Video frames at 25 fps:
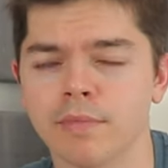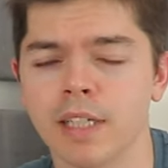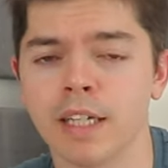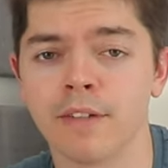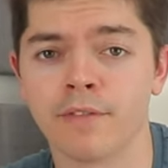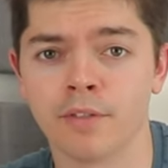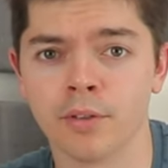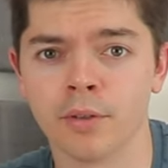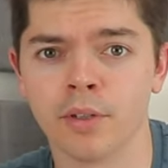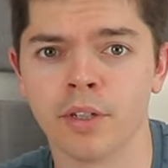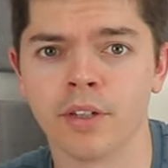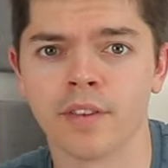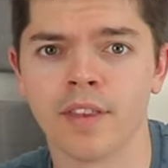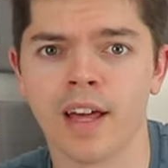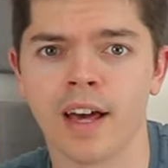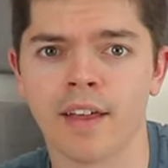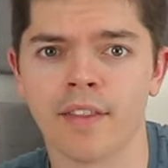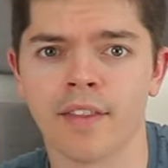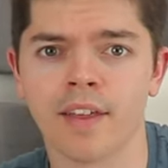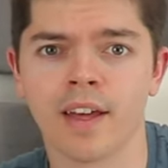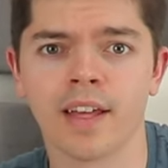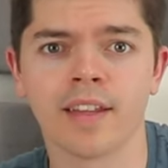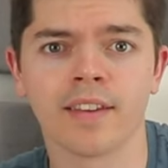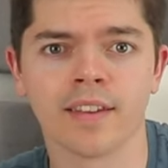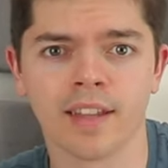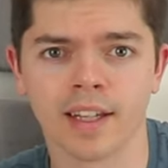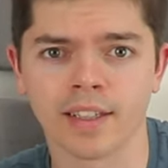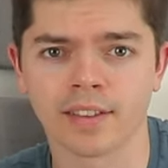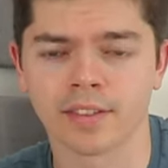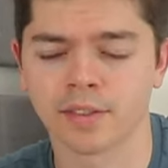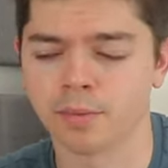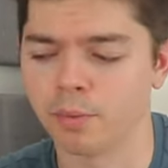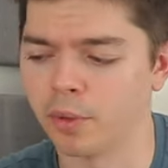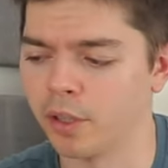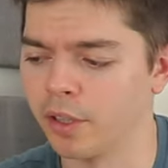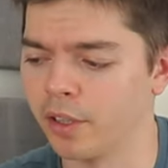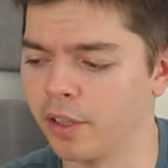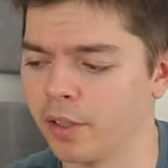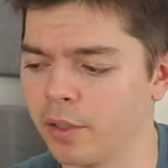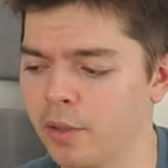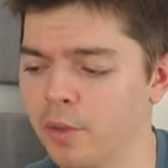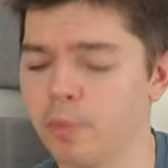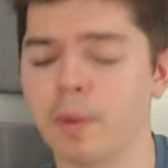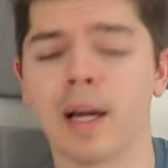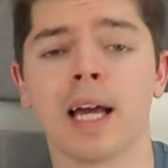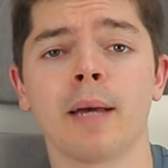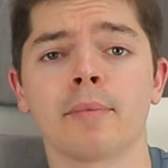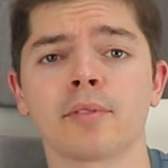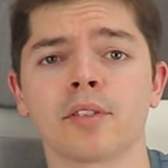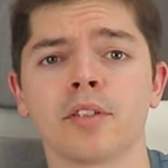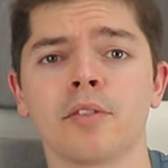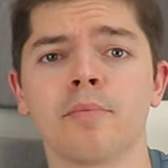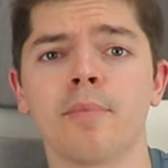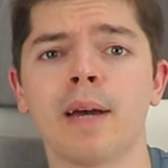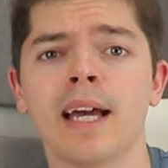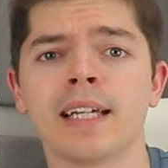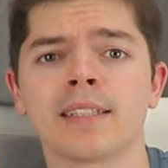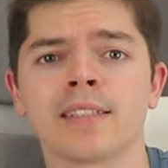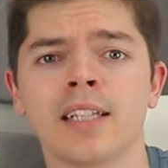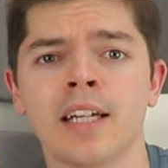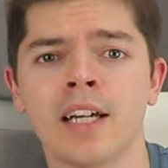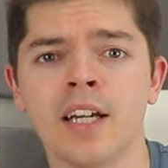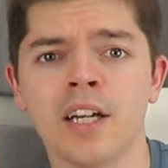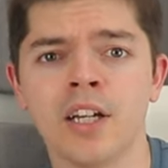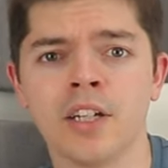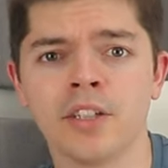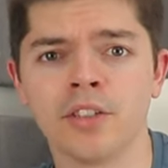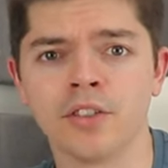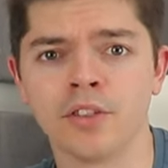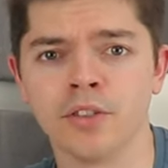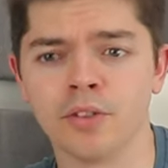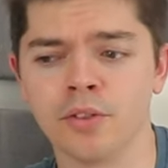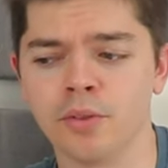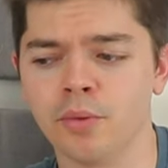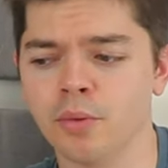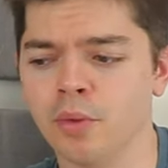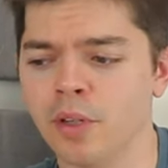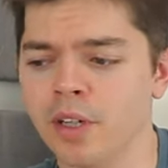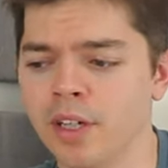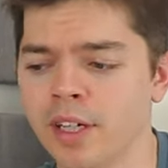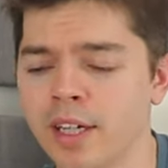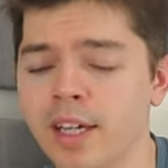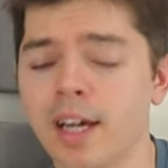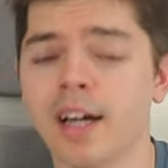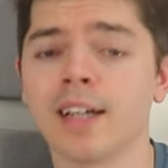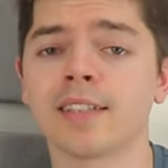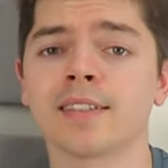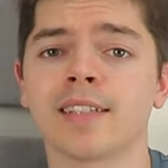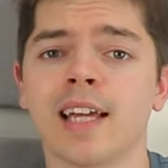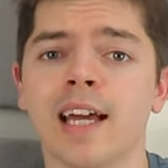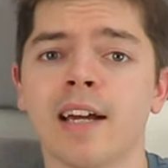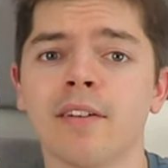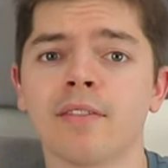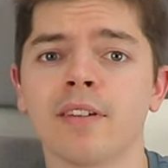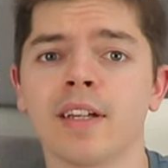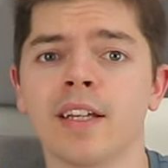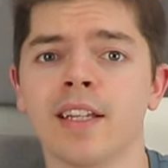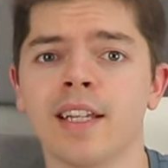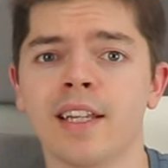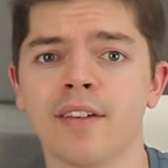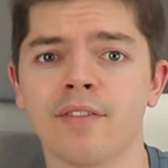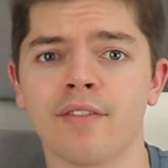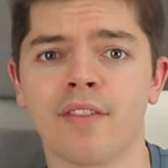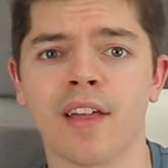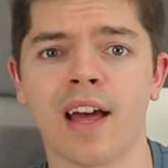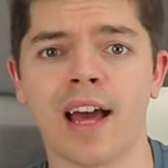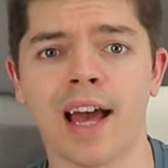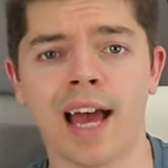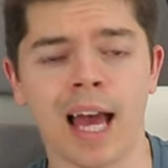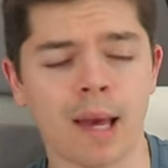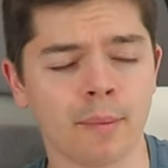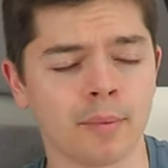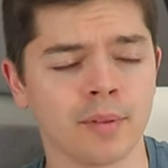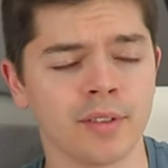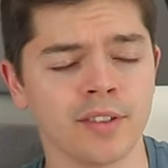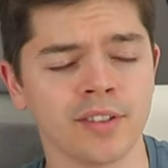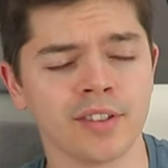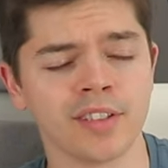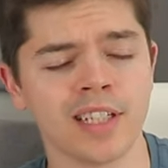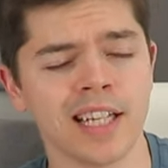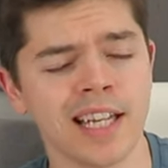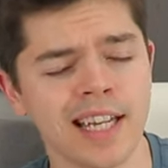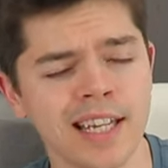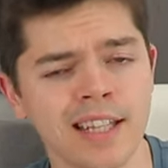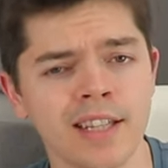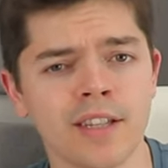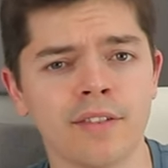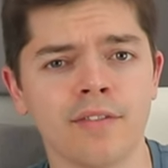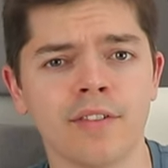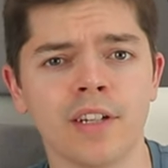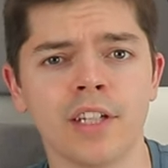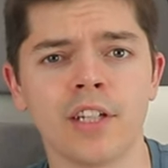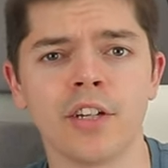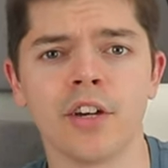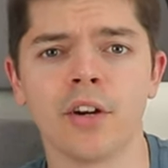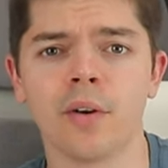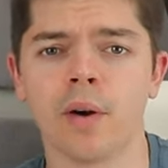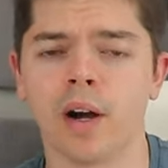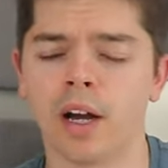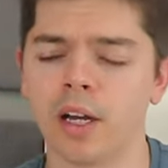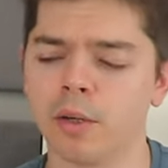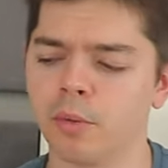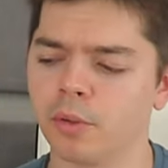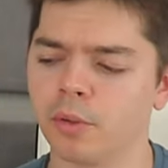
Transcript: If you heard that then, that's what I'm going to do my absolute best to cut out, and if that happens in the video, I